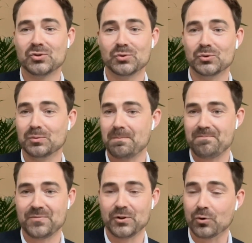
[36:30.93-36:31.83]
to
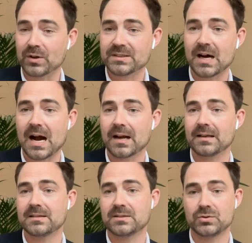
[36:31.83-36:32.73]
your
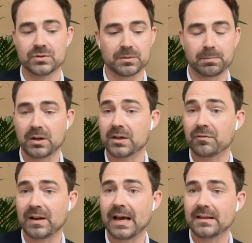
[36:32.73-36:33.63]
targets, to the plot
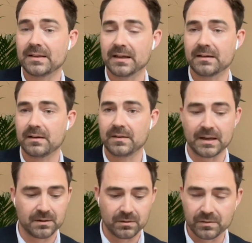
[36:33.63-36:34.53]
of land
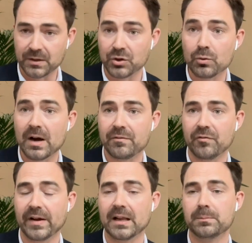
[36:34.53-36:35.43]
that you have
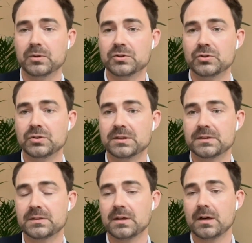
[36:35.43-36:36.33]
available to
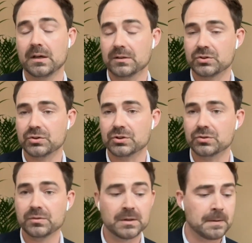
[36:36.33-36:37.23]

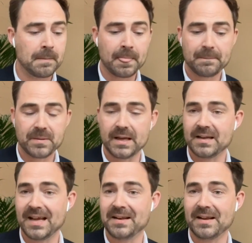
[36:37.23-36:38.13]
you
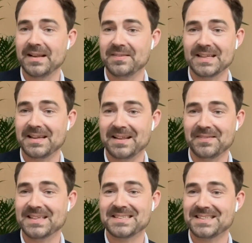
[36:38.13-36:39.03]
in
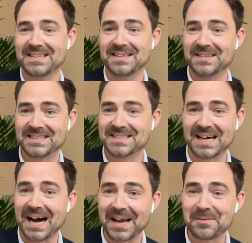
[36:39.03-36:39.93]
this
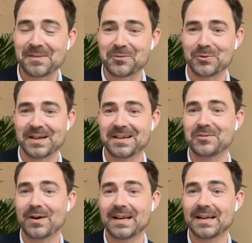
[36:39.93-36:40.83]
time that we're
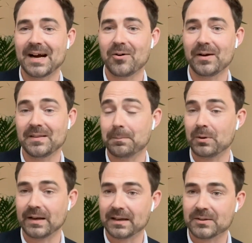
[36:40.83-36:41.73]
in right now, in the
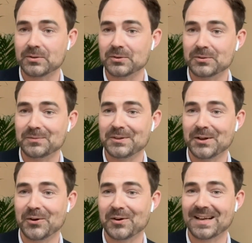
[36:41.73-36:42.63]
political,
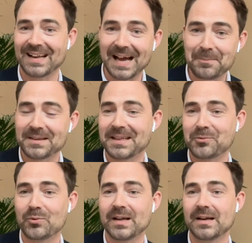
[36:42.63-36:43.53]
climate
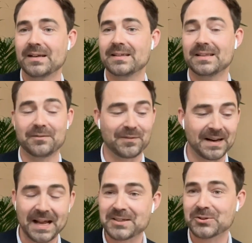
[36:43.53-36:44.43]
that we're in the
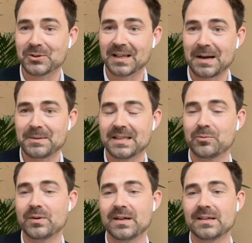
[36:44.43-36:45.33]
financial climate
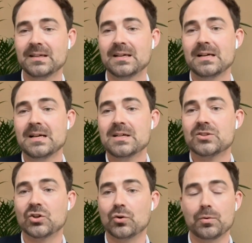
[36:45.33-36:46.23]
that we're in.
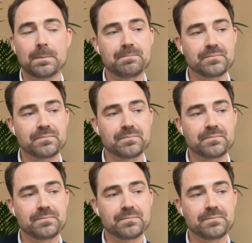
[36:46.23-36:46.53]
So